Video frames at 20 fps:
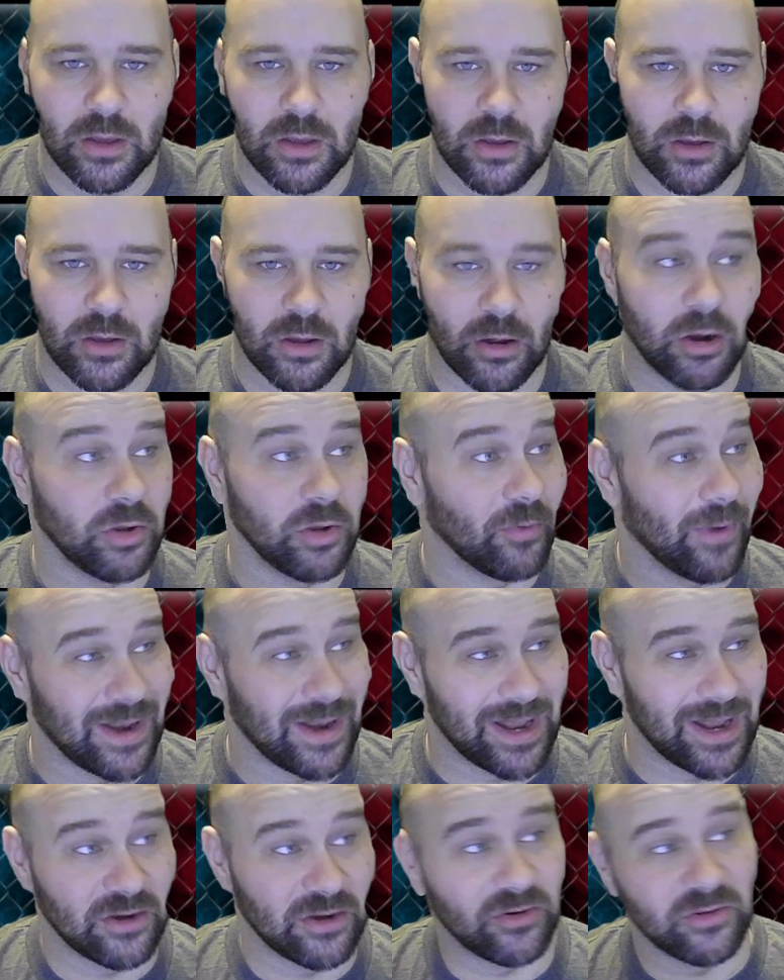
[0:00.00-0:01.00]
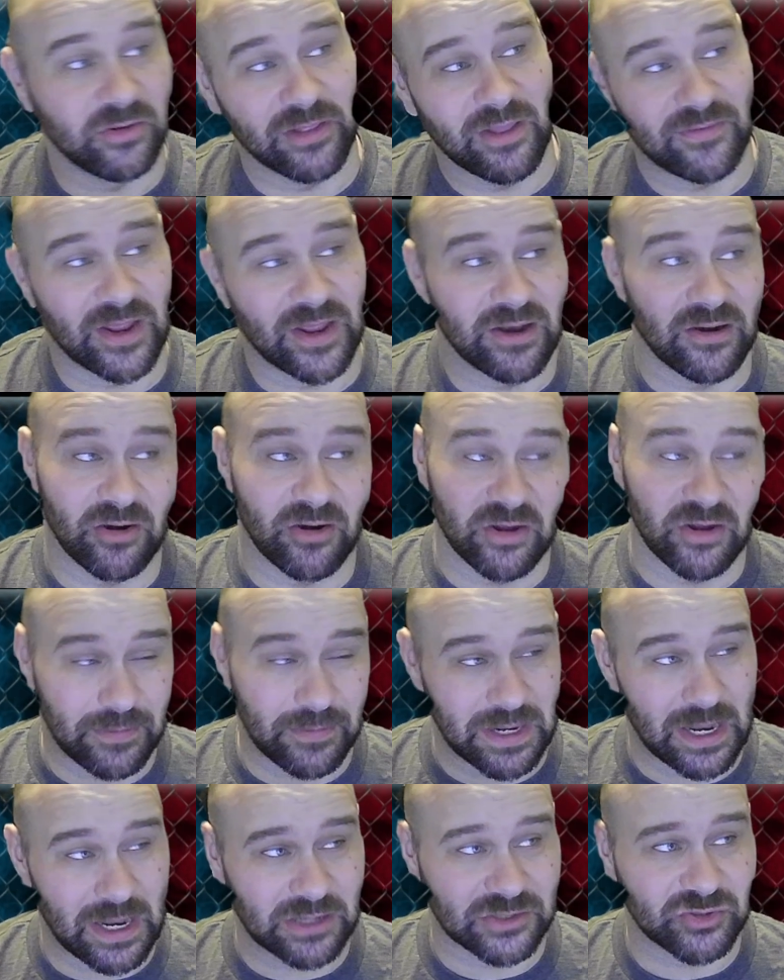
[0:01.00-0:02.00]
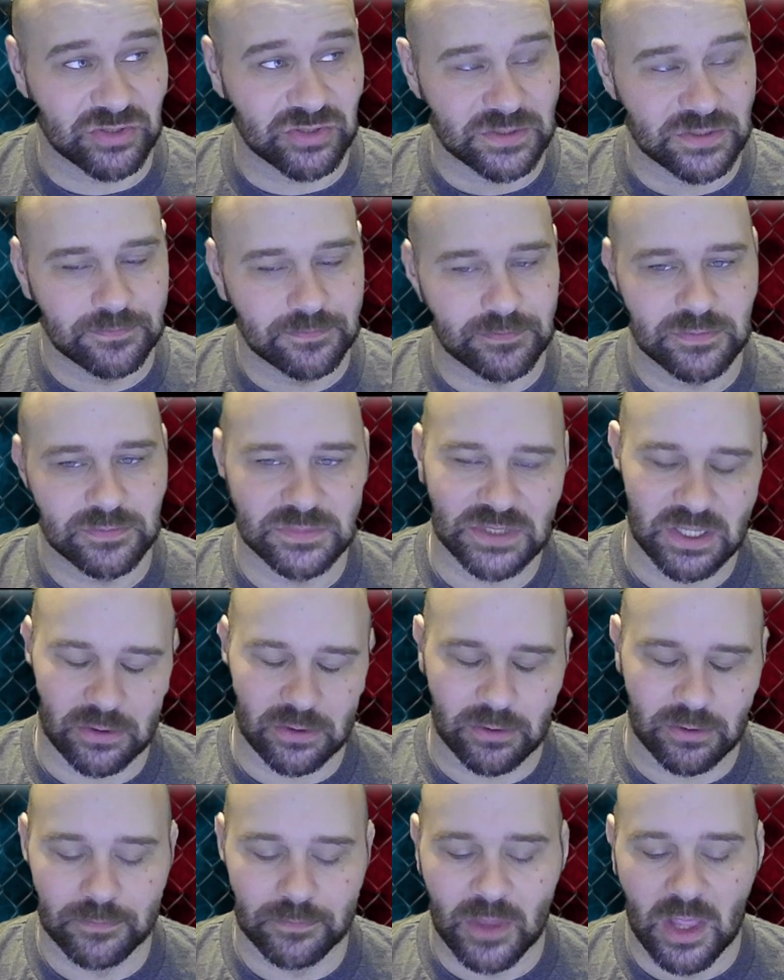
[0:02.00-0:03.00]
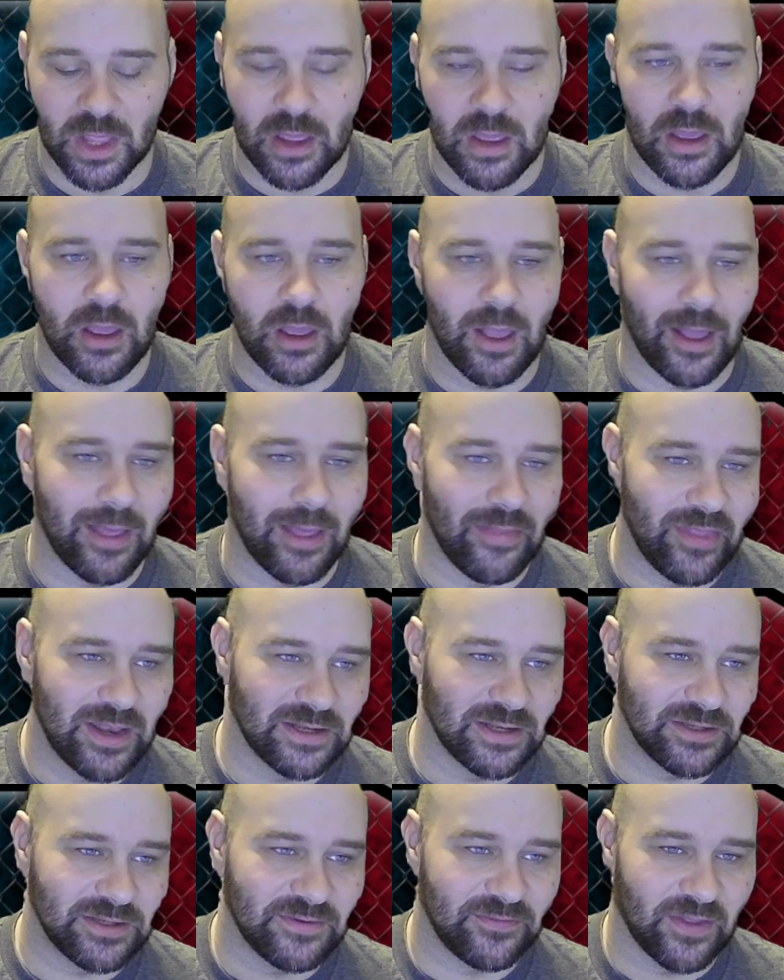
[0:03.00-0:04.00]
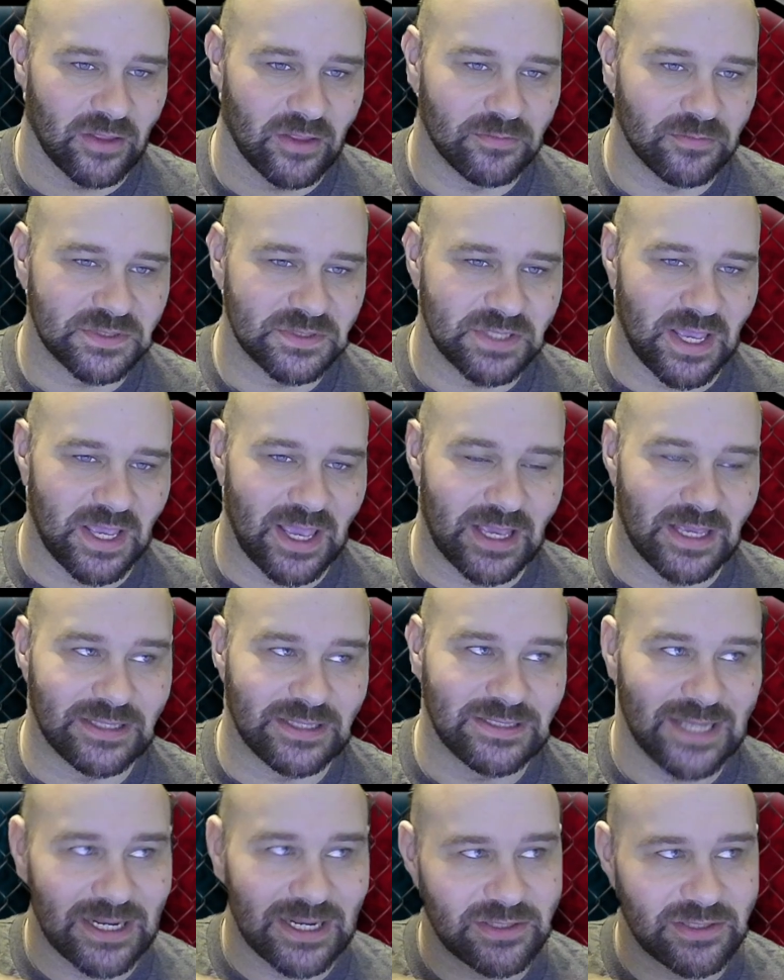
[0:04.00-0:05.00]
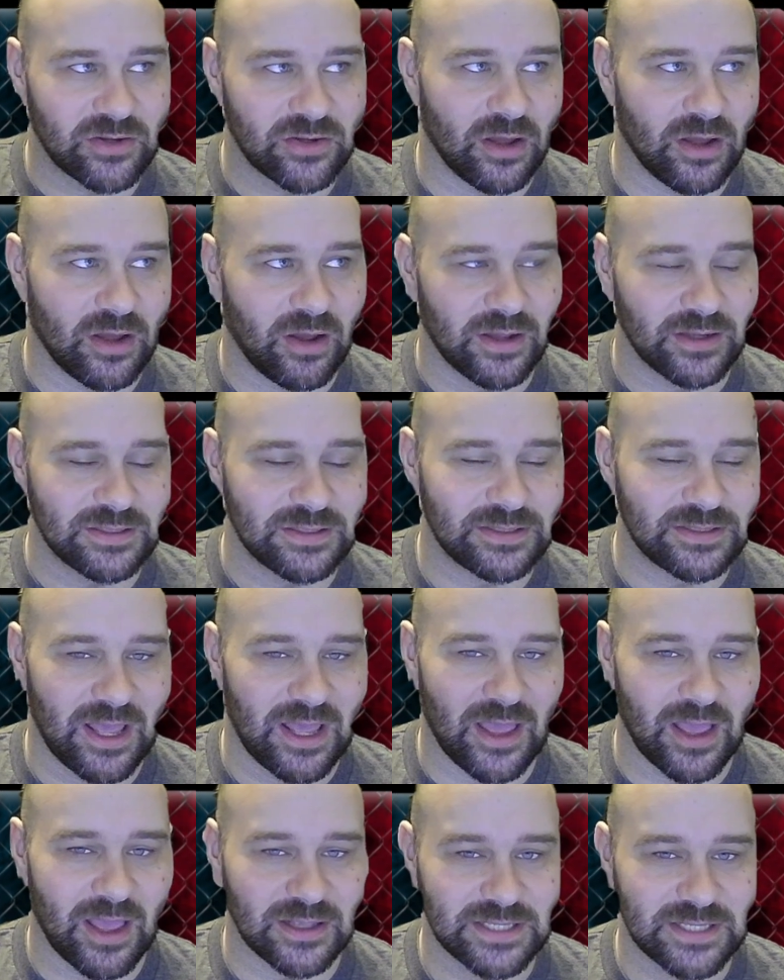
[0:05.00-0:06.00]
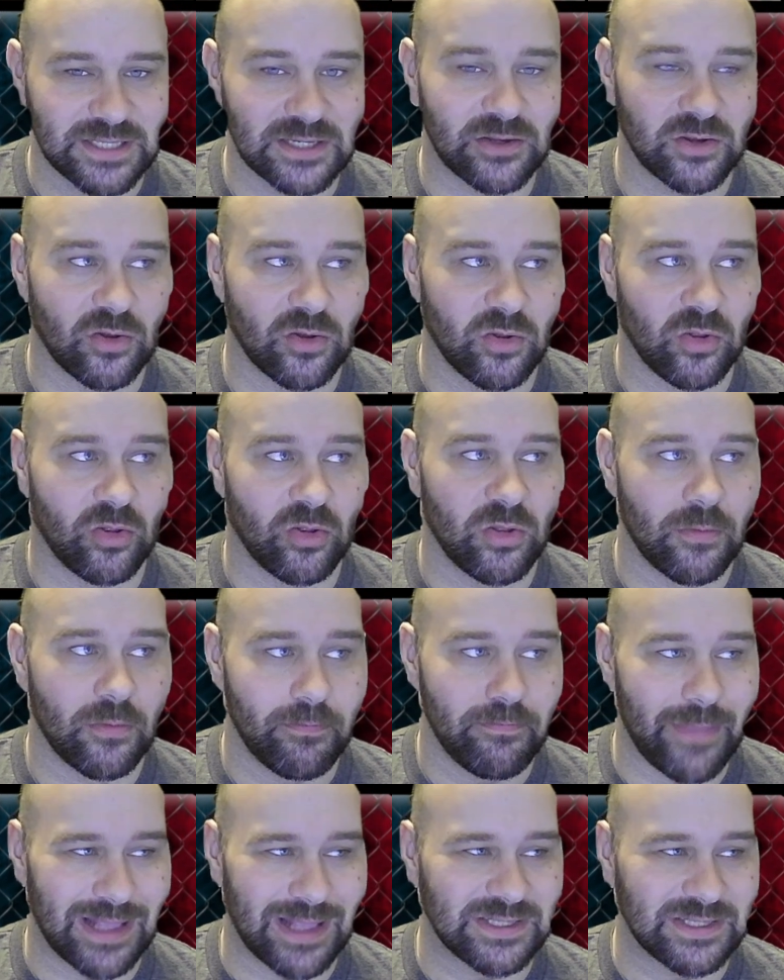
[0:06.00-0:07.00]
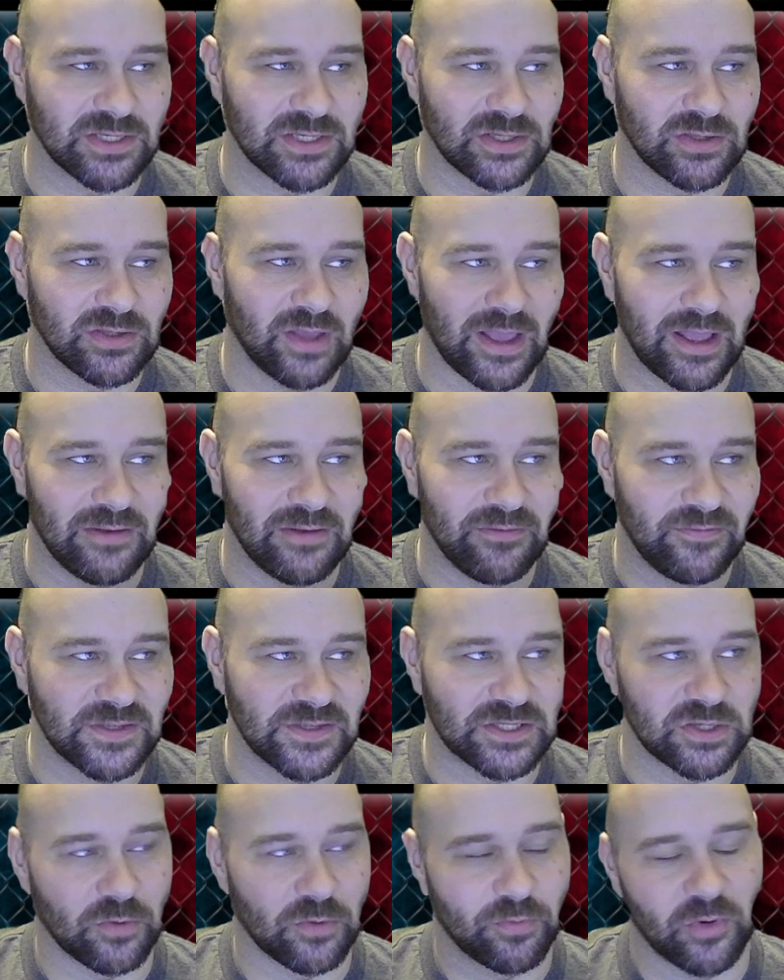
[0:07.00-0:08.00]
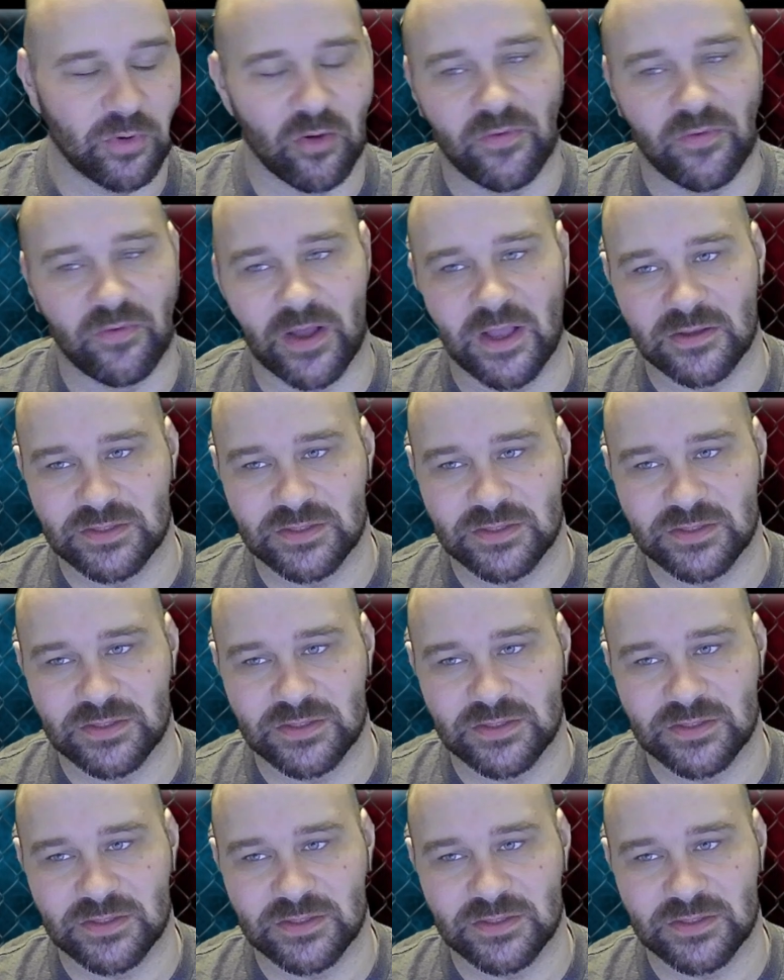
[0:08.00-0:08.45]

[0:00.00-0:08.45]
Are you right-handed or are you left-handed? Are you ambidextrous, etc. And then it develops a technical, mental, and physical profile.